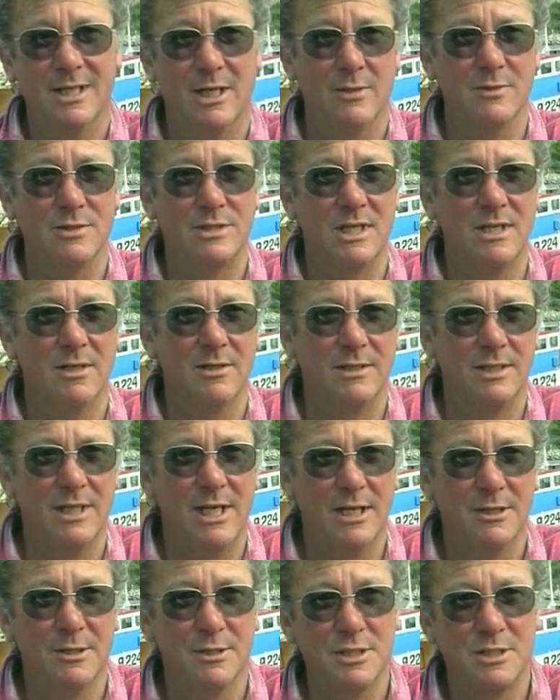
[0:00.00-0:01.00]
I, was going
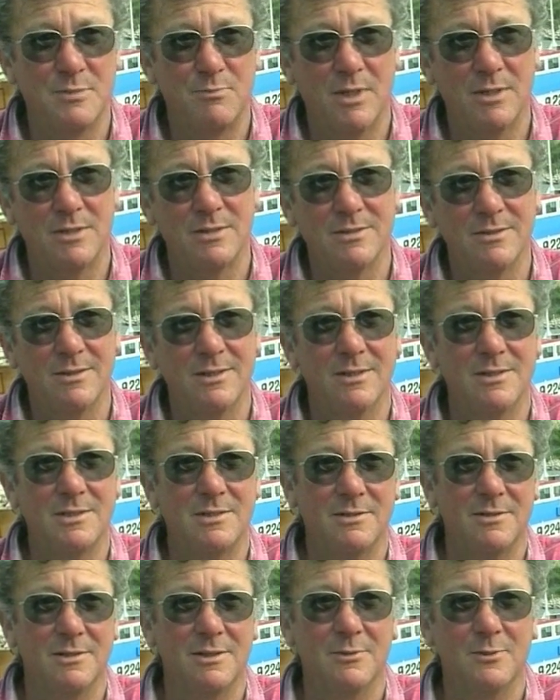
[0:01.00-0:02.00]
down and the spokes on the other
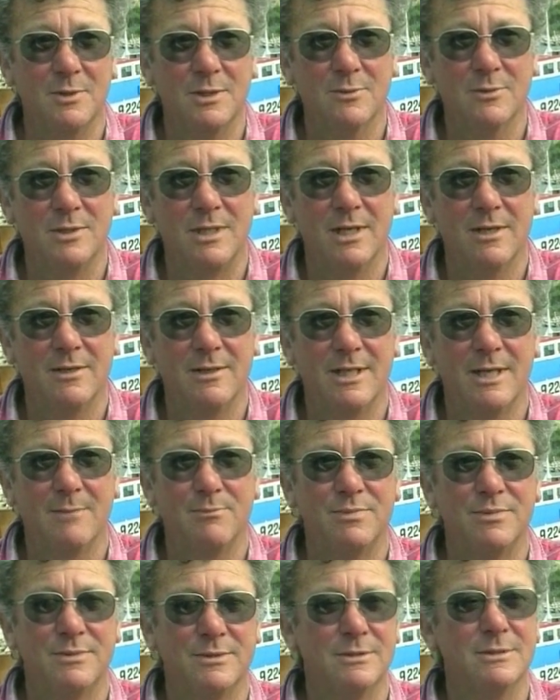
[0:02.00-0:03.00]
side of the wheel were going
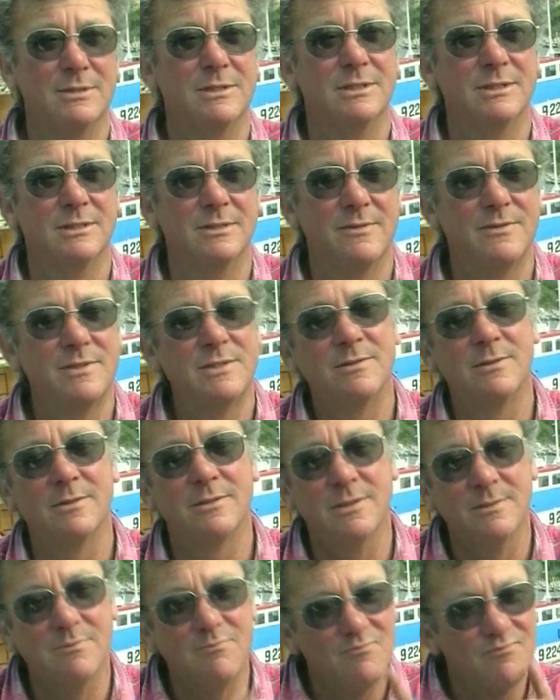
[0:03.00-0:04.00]
up and uh, i still
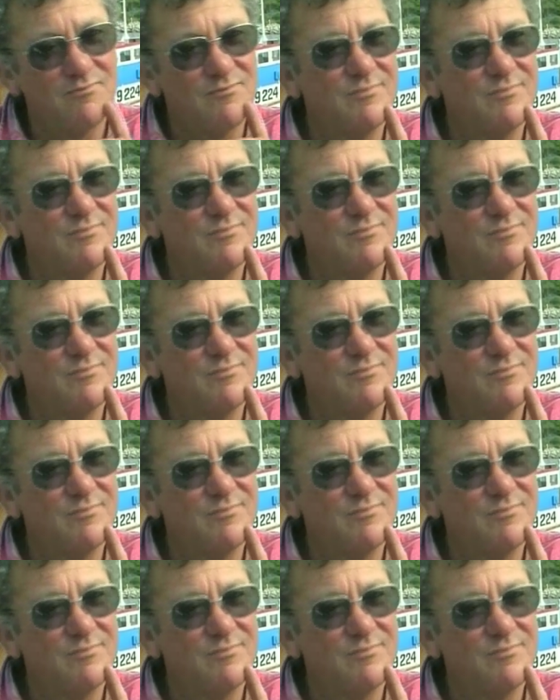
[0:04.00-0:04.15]
had the